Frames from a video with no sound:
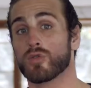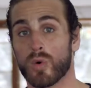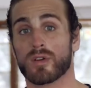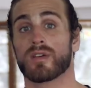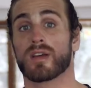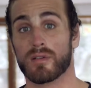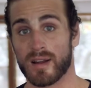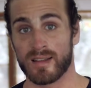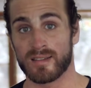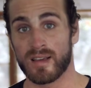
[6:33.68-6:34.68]
to work together or
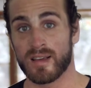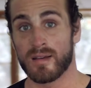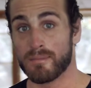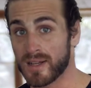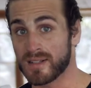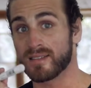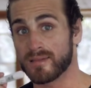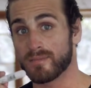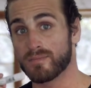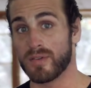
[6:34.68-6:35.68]
not. But
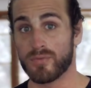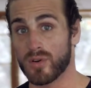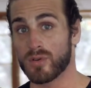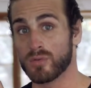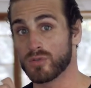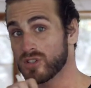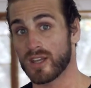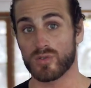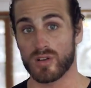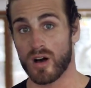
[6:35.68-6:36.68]
before you
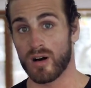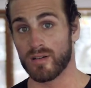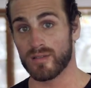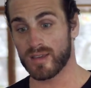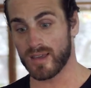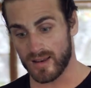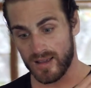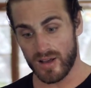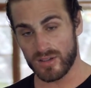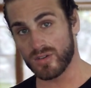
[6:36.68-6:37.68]
schedule a call, you can
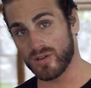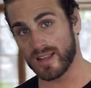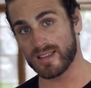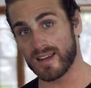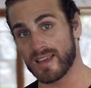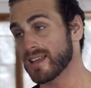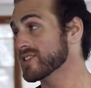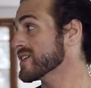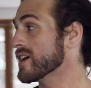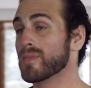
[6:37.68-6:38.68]
also click the link and
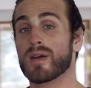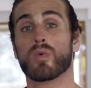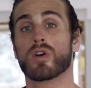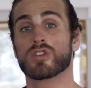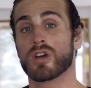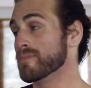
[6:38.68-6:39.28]
check out my workshop,